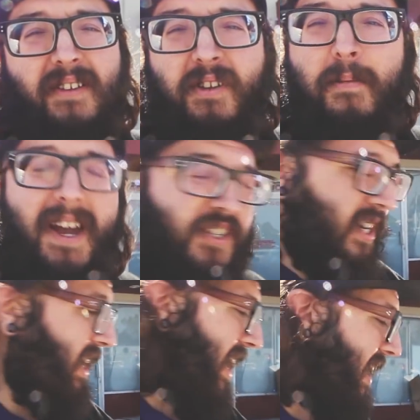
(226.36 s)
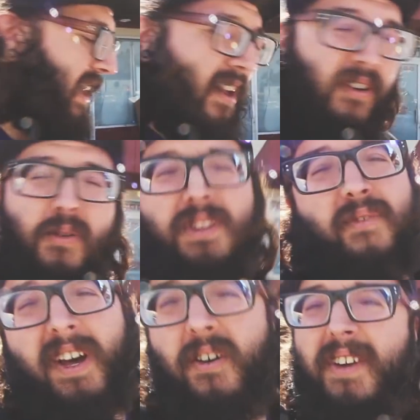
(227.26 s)
out their magic, and I don't know what
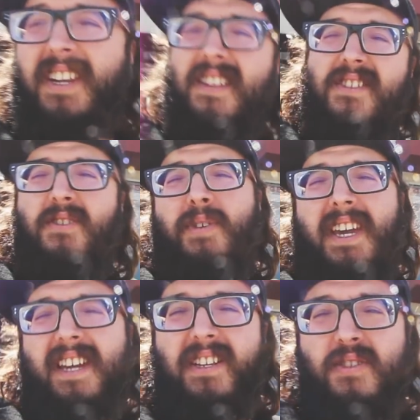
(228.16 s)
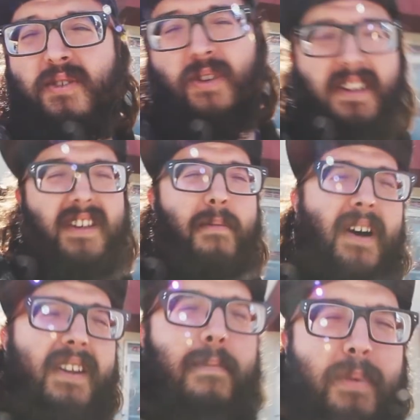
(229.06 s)
the valving is, so we can't get too crazy
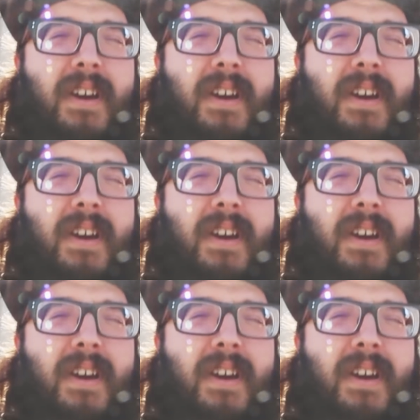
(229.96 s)
about it.